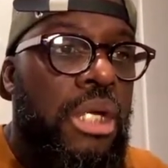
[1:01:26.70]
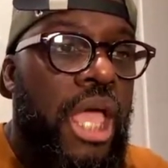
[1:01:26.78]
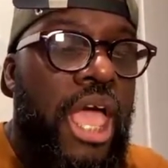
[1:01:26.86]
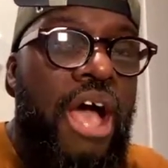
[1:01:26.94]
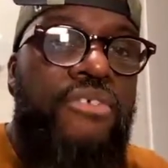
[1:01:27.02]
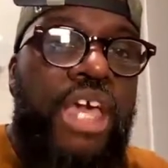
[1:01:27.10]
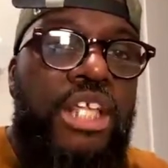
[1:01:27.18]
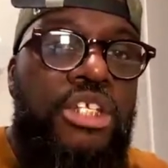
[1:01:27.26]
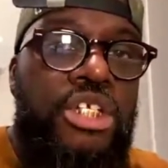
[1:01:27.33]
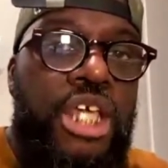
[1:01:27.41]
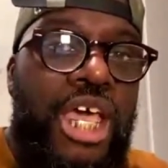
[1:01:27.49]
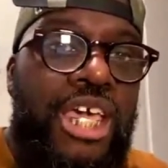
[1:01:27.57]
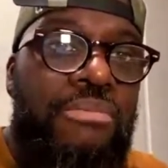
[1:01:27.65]
have
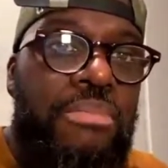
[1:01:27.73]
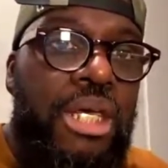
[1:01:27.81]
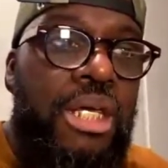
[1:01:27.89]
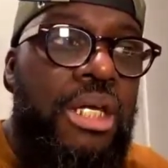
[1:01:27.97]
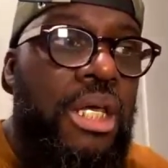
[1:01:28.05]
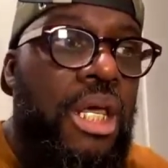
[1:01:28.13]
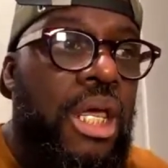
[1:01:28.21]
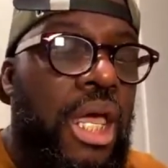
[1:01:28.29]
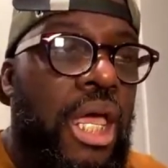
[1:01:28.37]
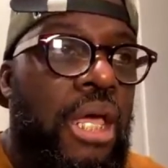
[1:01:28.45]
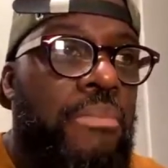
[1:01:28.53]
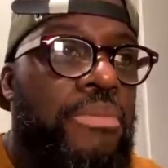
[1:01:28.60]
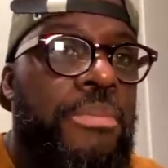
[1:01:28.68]
edutainment,
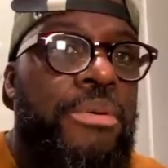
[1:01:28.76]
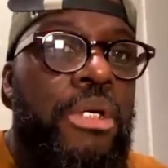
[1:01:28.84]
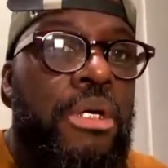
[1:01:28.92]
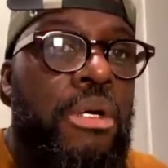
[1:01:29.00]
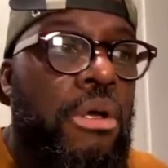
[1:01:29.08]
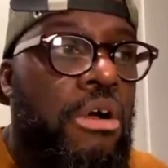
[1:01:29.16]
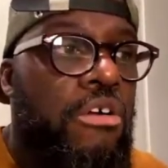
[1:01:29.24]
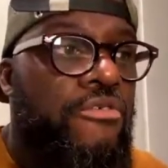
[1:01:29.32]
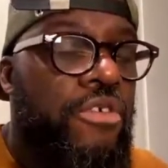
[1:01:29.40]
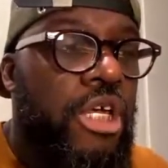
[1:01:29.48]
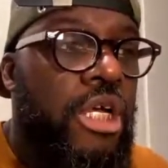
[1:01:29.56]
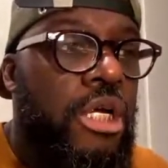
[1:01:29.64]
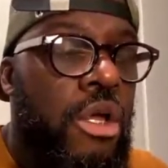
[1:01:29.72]
and people are
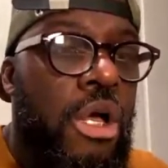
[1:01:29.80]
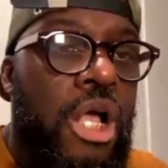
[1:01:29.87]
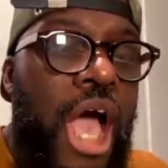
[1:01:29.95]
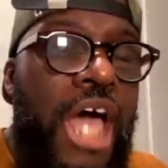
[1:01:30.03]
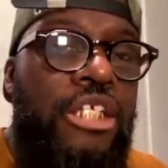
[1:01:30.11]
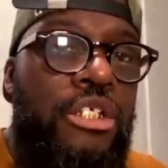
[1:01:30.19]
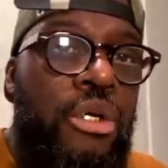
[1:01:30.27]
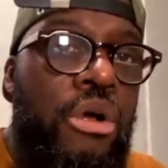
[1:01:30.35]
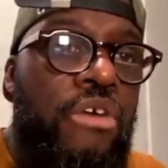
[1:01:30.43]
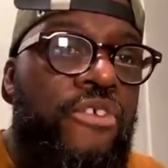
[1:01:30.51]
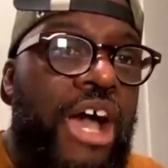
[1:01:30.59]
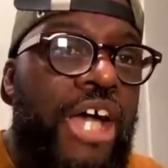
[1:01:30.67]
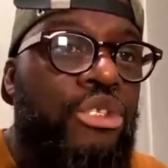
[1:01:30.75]
glorified, and God is
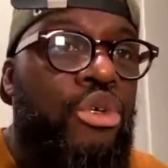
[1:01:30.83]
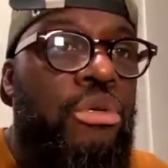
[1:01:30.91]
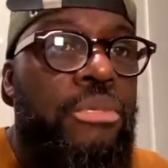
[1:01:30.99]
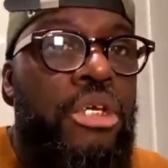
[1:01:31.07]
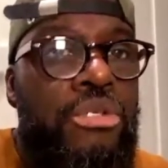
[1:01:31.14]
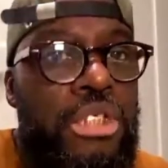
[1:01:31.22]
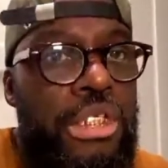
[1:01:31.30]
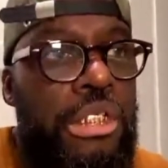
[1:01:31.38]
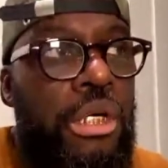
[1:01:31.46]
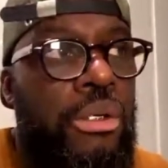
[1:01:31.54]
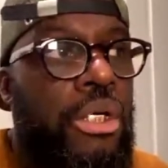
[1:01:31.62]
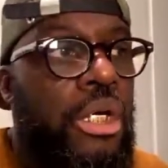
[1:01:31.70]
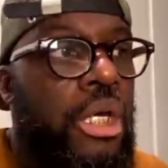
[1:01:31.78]
glorified through the music.
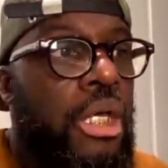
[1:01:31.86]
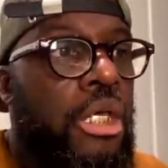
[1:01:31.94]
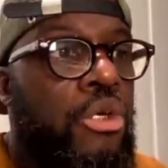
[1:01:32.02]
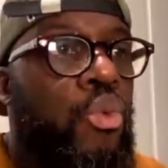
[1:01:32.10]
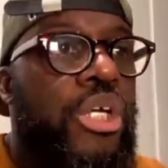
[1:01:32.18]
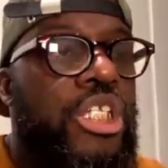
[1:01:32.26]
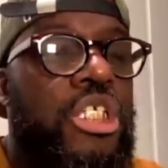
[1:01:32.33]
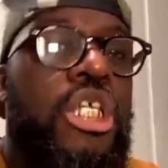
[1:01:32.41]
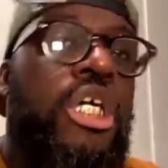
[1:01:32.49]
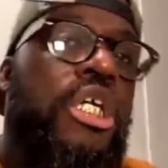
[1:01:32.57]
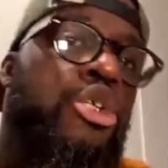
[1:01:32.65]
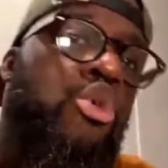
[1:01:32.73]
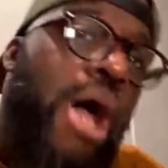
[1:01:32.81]
So we're just here
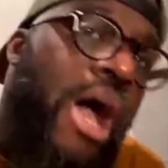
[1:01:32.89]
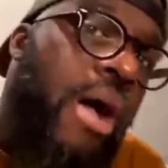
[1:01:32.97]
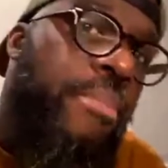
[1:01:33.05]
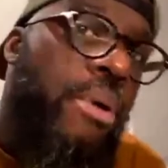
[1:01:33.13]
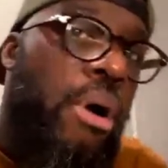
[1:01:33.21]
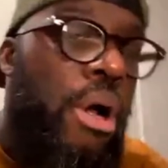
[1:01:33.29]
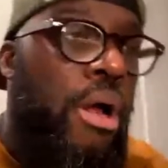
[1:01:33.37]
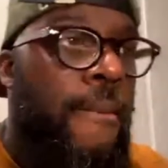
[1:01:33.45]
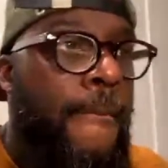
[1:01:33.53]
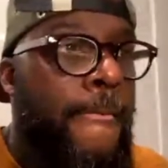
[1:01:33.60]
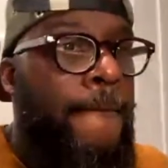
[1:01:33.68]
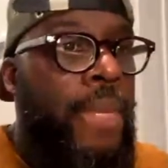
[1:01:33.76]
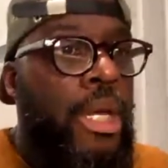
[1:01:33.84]
to do our part,
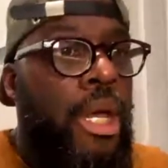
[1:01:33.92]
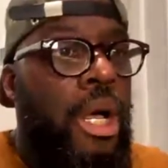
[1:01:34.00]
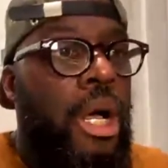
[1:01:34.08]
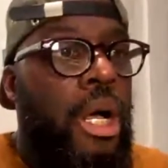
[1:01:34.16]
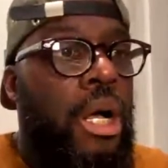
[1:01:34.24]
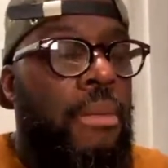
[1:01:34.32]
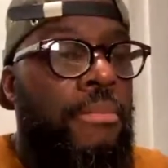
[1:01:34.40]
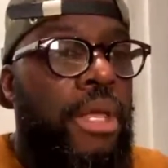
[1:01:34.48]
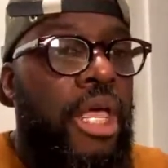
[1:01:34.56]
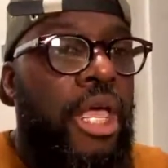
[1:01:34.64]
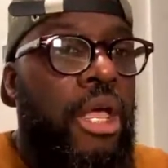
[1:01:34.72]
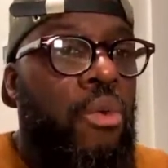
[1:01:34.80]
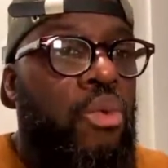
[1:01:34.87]

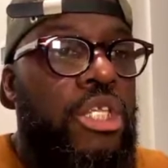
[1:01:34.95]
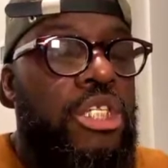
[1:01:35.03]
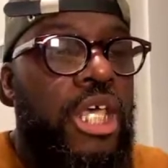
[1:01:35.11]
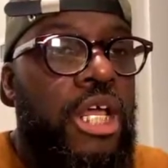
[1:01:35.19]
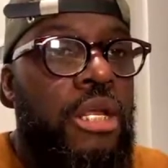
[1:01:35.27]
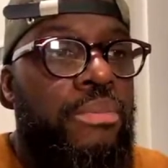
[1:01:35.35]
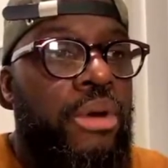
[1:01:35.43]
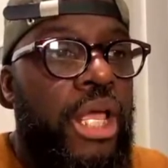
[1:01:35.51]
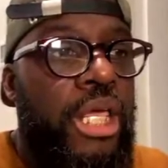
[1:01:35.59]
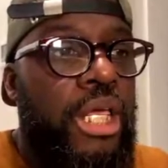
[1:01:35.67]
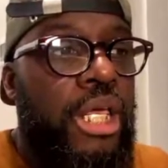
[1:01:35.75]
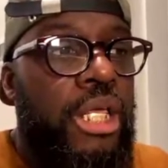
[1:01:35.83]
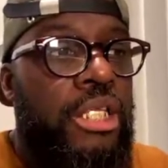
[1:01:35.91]
and we
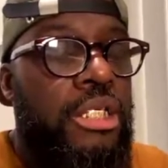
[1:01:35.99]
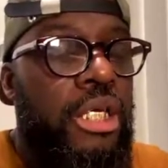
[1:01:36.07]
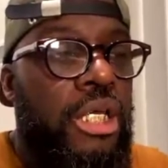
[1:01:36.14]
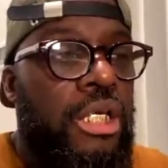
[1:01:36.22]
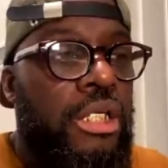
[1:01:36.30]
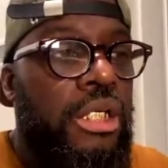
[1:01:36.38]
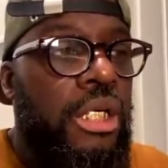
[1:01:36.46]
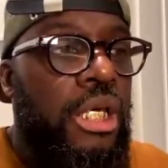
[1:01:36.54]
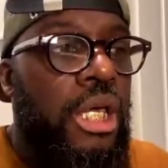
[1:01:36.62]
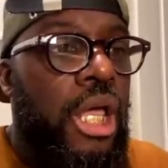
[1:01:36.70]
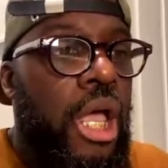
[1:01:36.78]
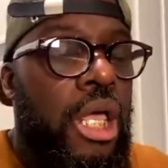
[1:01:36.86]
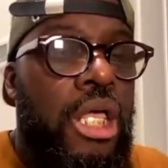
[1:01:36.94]
celebrate and
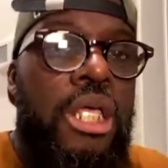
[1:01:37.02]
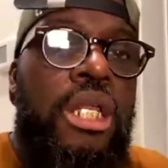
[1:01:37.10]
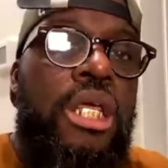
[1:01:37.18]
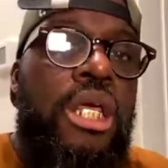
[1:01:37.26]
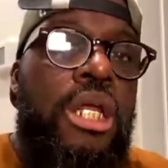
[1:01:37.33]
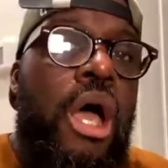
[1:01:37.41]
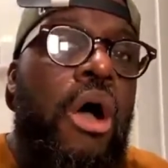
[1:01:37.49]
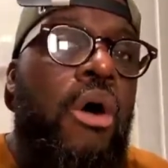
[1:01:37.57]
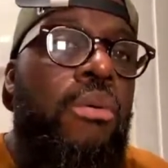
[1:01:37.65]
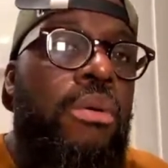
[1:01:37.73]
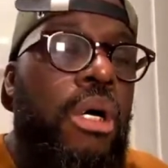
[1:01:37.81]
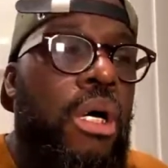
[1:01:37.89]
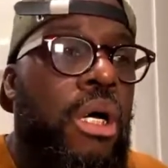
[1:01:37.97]
any and
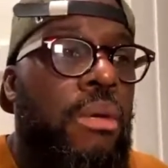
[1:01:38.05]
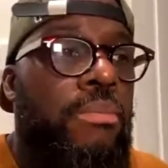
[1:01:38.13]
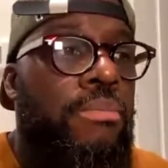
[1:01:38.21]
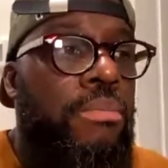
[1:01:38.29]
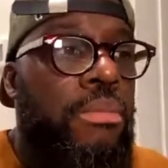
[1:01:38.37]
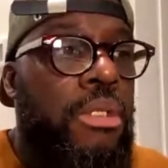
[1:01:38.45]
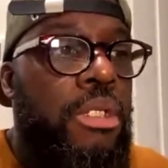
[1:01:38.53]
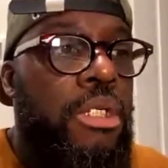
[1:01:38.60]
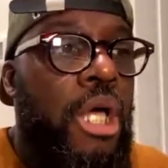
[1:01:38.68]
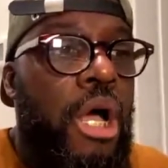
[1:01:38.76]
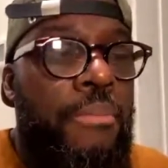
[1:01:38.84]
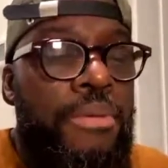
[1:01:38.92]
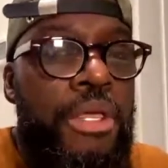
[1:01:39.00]
all
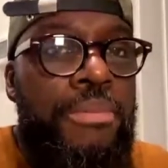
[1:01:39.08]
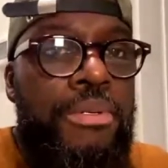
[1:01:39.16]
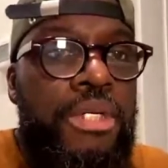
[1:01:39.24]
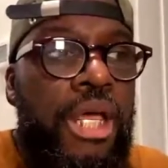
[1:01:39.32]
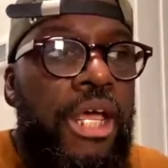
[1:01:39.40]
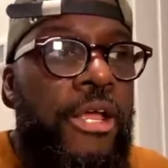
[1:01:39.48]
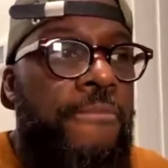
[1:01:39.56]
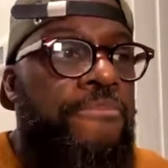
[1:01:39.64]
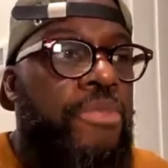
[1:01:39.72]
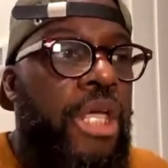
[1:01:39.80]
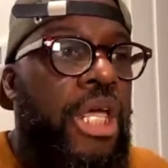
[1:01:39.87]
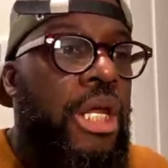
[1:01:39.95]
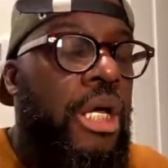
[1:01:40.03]
young people that
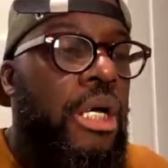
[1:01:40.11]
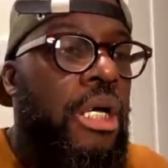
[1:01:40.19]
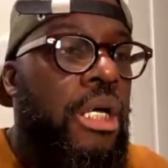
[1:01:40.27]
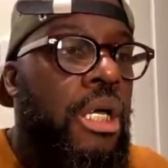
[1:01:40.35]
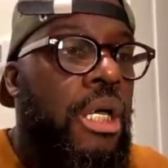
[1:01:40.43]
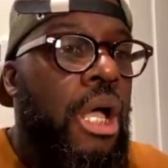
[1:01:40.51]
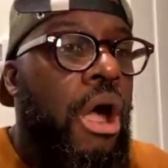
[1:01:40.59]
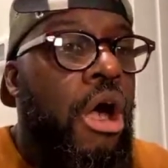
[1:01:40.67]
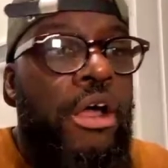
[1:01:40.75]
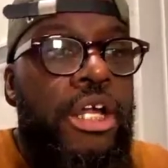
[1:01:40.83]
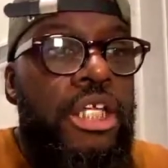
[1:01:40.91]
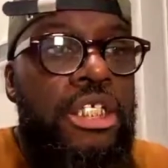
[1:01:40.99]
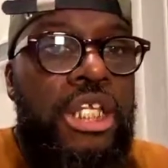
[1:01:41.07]
and
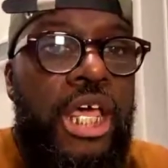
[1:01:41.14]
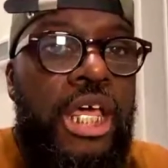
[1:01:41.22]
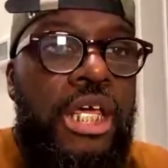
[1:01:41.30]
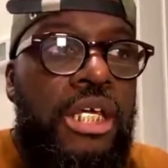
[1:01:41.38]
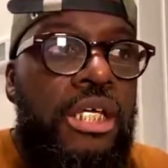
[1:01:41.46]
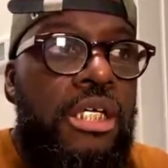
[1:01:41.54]
artists that